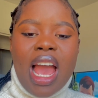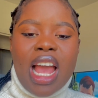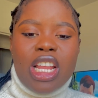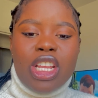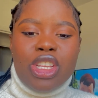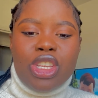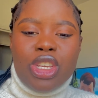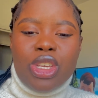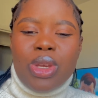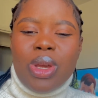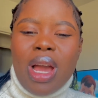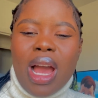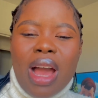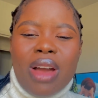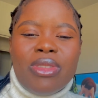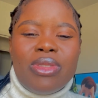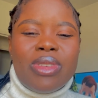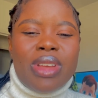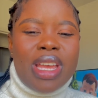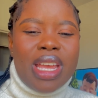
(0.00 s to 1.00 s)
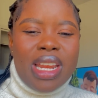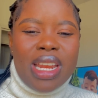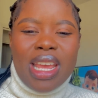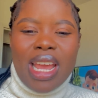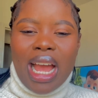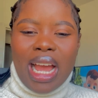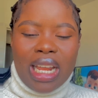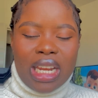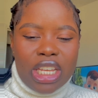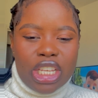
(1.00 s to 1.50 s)
do you have
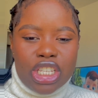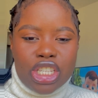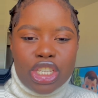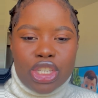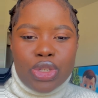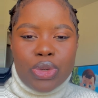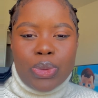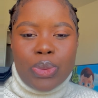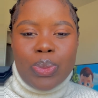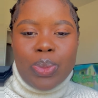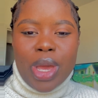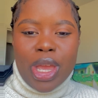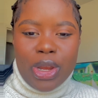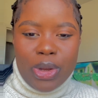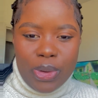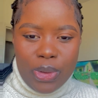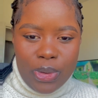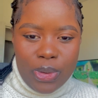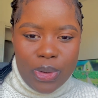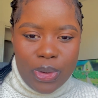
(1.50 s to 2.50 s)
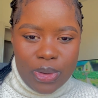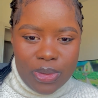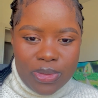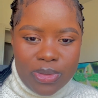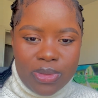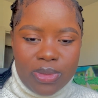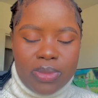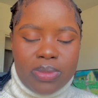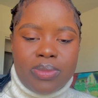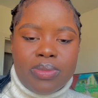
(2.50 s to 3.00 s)
any allergy you may know of?
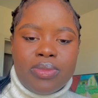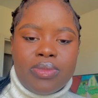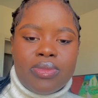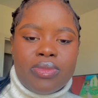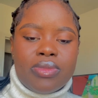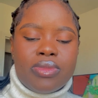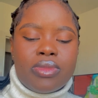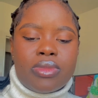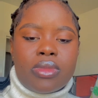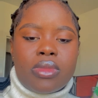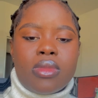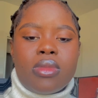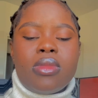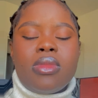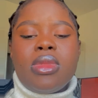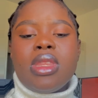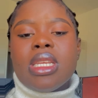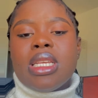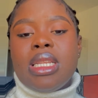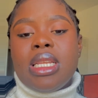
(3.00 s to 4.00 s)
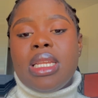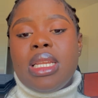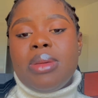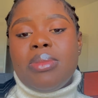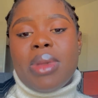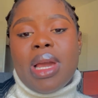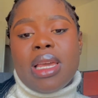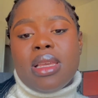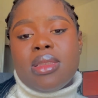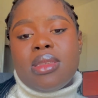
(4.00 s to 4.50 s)
Lily
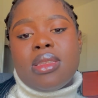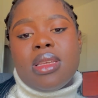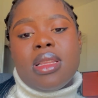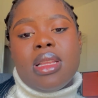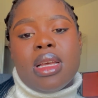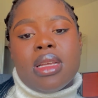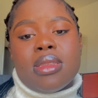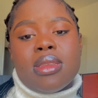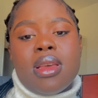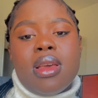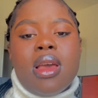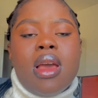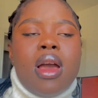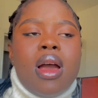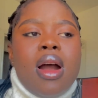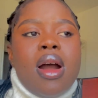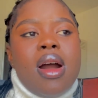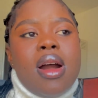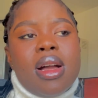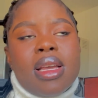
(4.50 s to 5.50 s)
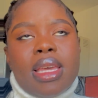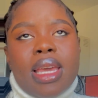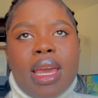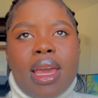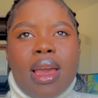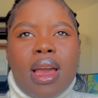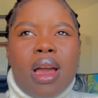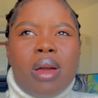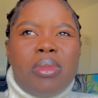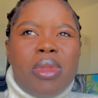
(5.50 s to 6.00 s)
might say that,
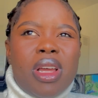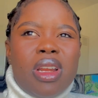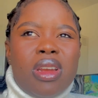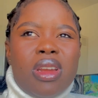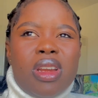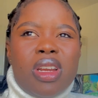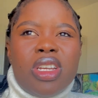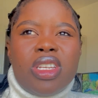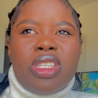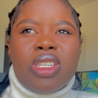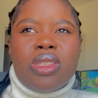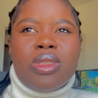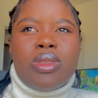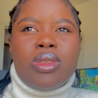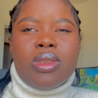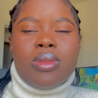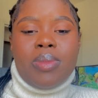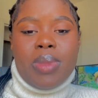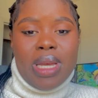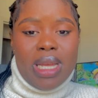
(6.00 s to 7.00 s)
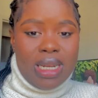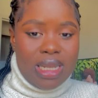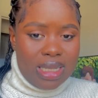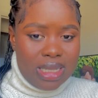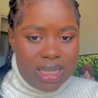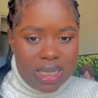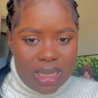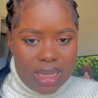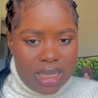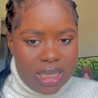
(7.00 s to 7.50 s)
okay, I'm allergic to
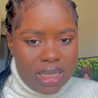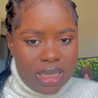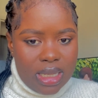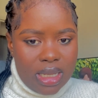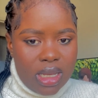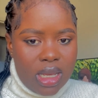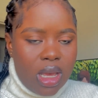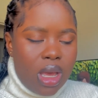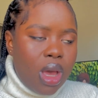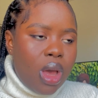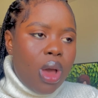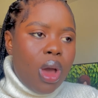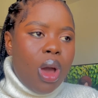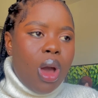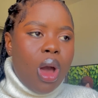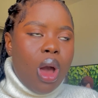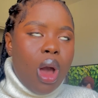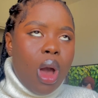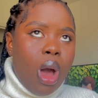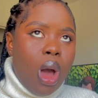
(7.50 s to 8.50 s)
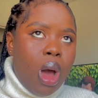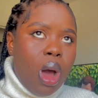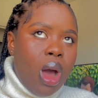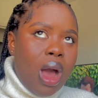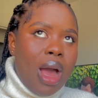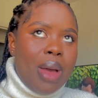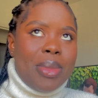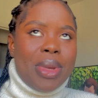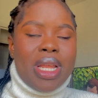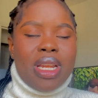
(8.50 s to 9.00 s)
penicillin, or
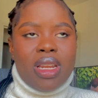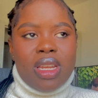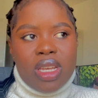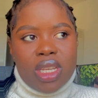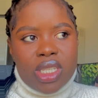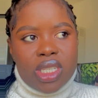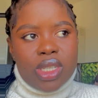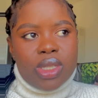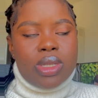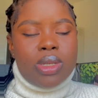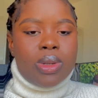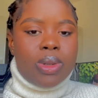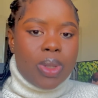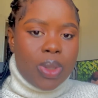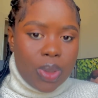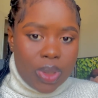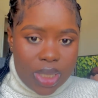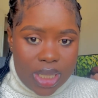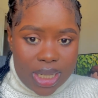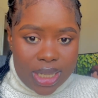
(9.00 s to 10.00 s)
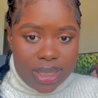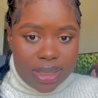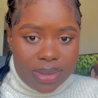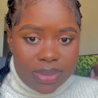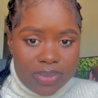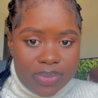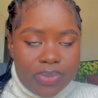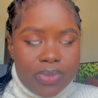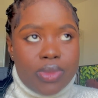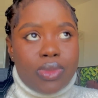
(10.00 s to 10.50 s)
I'm allergic to codeine,
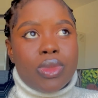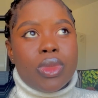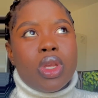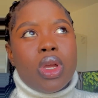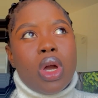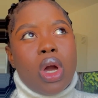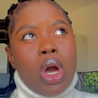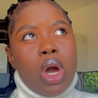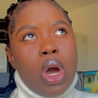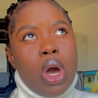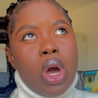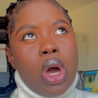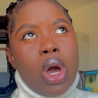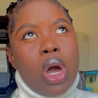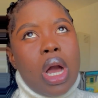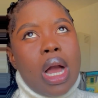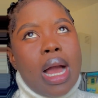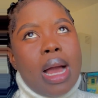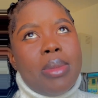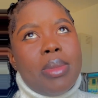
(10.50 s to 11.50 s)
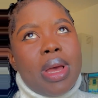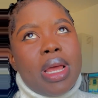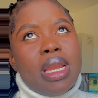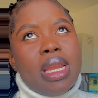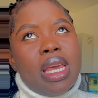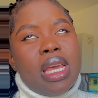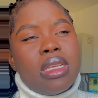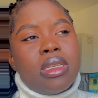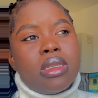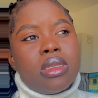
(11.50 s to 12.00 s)
or I'm
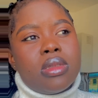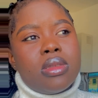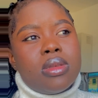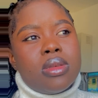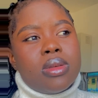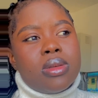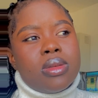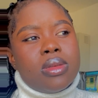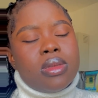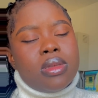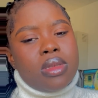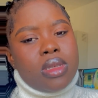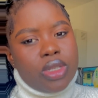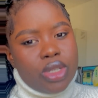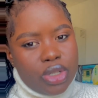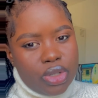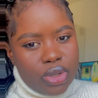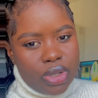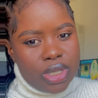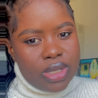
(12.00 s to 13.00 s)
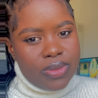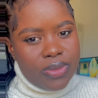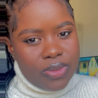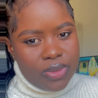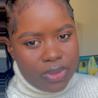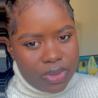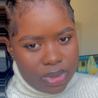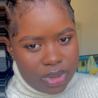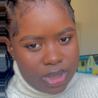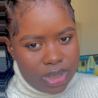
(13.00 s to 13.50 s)
allergic to citrus
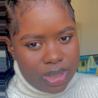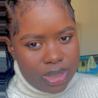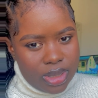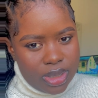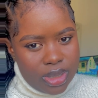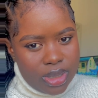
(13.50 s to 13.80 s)
fruit,